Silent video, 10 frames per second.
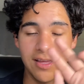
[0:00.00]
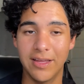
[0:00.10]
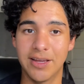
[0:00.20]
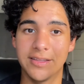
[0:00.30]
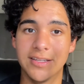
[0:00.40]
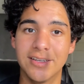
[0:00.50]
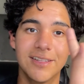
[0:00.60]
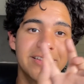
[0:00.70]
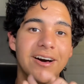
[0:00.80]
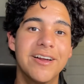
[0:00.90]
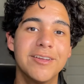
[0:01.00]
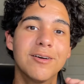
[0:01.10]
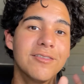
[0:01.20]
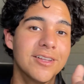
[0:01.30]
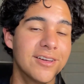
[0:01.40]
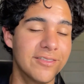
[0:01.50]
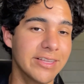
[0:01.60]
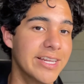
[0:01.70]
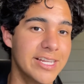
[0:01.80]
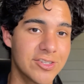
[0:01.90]
and get the audio of the
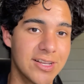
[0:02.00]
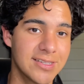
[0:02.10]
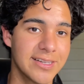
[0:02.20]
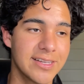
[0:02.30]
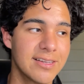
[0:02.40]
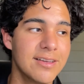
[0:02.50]
lady translating.